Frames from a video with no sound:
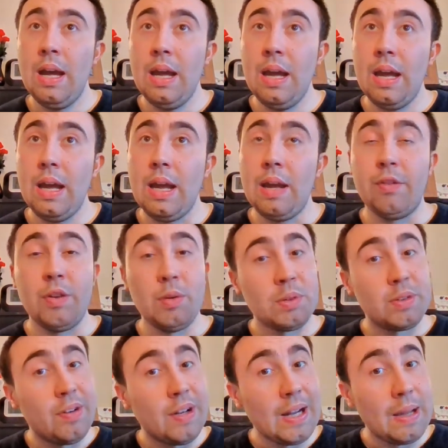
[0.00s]
If you want
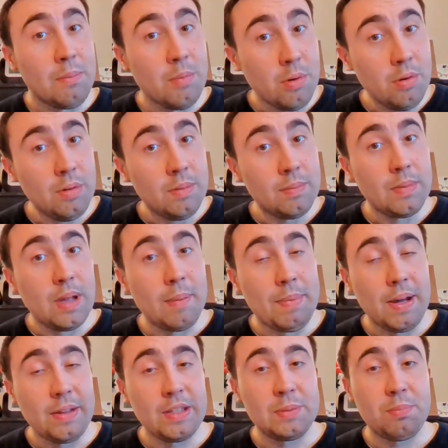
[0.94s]
to find out more
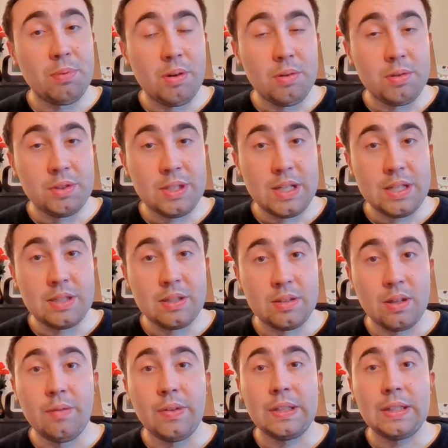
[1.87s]
about this process,
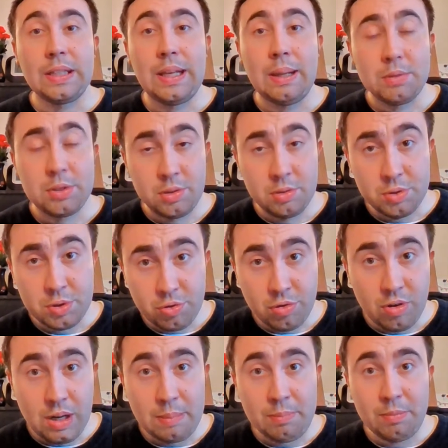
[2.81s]
don't forget to click
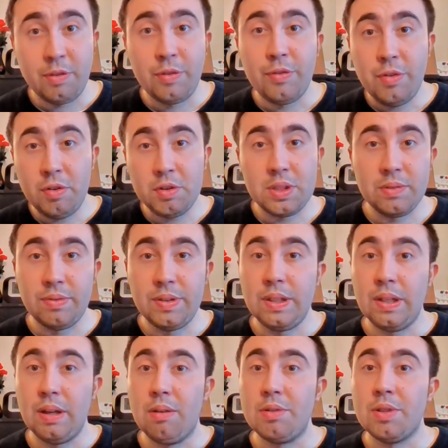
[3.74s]
subscribe for future
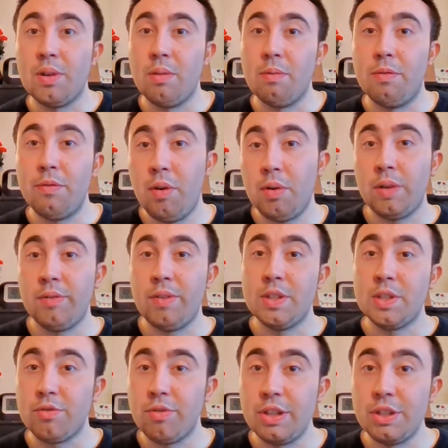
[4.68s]
videos on photo
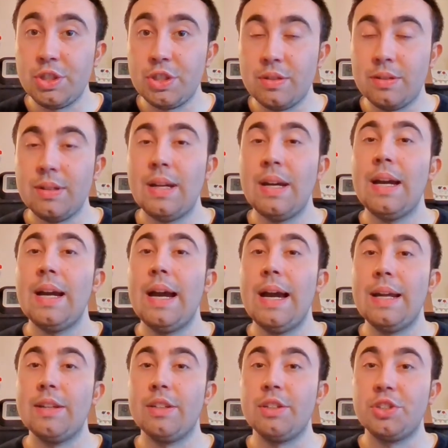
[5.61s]
restoration
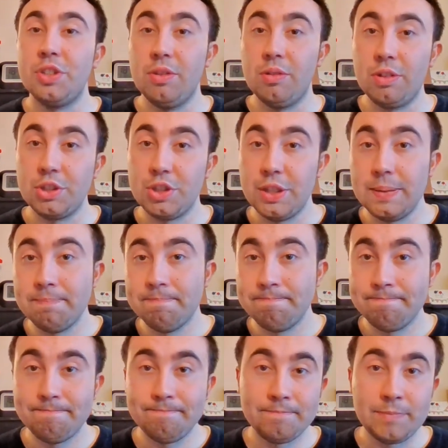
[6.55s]
and genealogy.
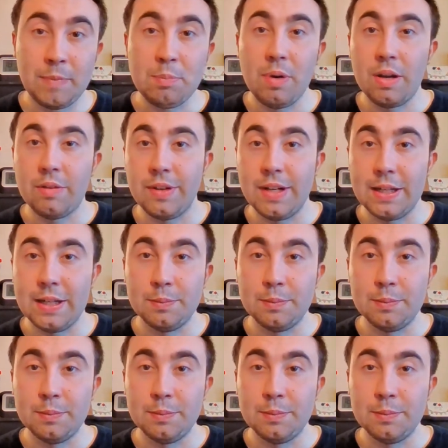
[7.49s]
Bye for now.